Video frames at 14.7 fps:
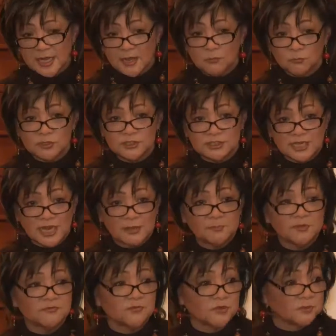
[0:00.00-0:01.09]
and what
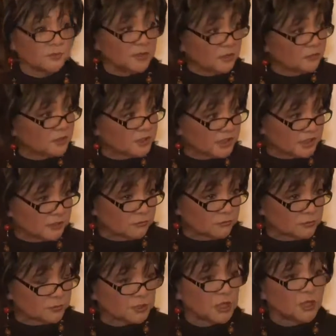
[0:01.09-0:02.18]
type of community
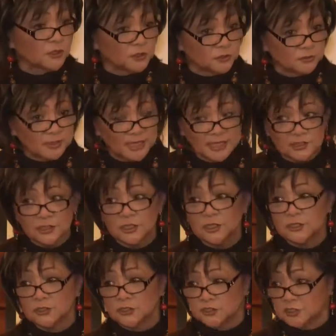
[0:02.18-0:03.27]
groups you get
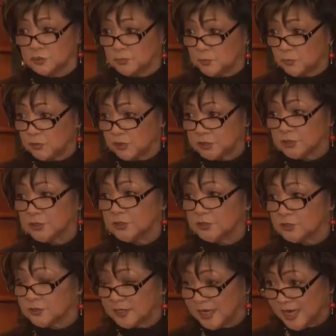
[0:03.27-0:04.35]
to support
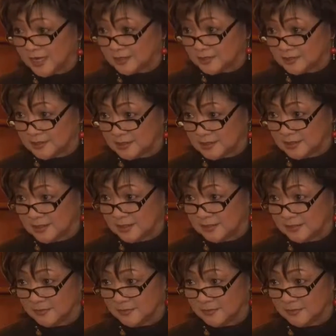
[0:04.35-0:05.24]
your candidacy.